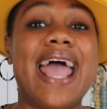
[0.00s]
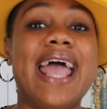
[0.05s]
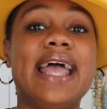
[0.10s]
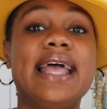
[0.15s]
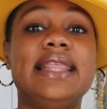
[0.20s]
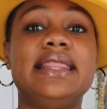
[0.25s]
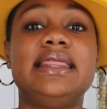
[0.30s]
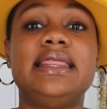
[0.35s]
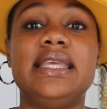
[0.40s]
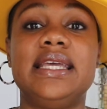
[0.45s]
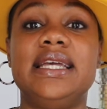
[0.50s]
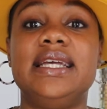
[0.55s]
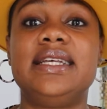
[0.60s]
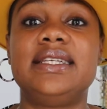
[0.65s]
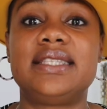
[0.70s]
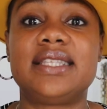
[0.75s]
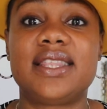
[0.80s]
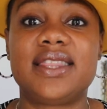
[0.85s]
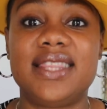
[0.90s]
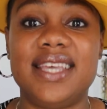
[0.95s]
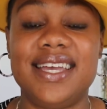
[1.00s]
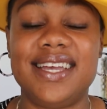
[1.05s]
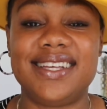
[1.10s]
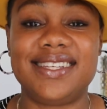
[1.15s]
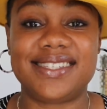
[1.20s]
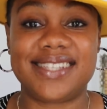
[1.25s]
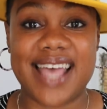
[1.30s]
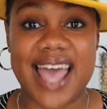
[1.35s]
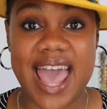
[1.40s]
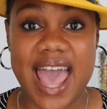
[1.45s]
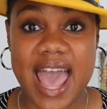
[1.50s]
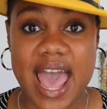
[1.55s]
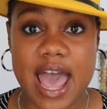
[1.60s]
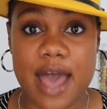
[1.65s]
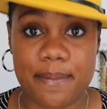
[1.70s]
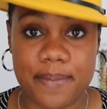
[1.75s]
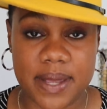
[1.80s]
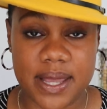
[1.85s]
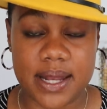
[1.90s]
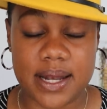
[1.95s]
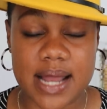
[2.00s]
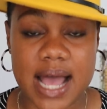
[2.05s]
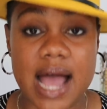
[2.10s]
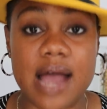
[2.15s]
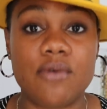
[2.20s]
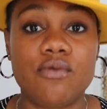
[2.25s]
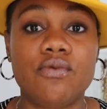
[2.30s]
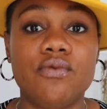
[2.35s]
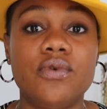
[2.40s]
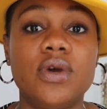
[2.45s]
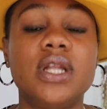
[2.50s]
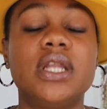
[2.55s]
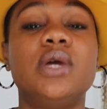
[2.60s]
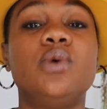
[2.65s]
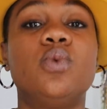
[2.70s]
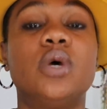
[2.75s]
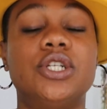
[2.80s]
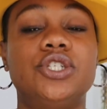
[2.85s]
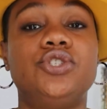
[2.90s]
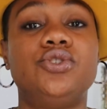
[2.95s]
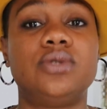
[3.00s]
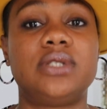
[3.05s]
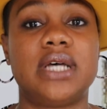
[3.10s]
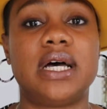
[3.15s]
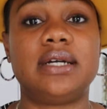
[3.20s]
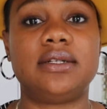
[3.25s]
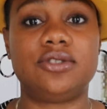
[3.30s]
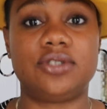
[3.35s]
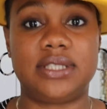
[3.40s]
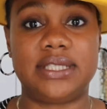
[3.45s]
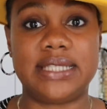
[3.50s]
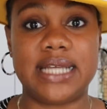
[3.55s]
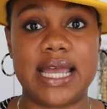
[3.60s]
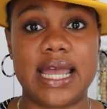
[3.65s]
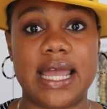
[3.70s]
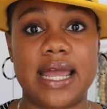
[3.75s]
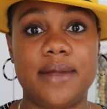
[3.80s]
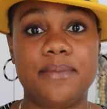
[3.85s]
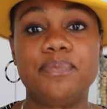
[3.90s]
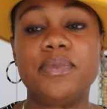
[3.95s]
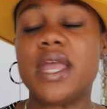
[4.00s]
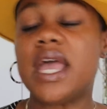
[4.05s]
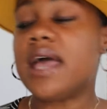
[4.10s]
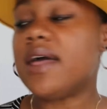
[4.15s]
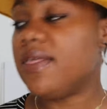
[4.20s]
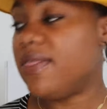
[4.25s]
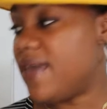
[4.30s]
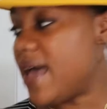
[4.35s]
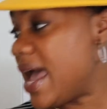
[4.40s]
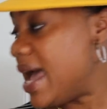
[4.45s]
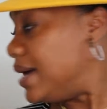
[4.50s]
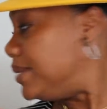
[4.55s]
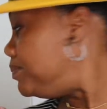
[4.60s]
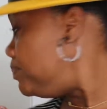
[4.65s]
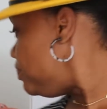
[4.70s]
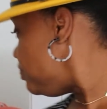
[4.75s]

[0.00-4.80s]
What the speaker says: And these things happen. I really want you to understand that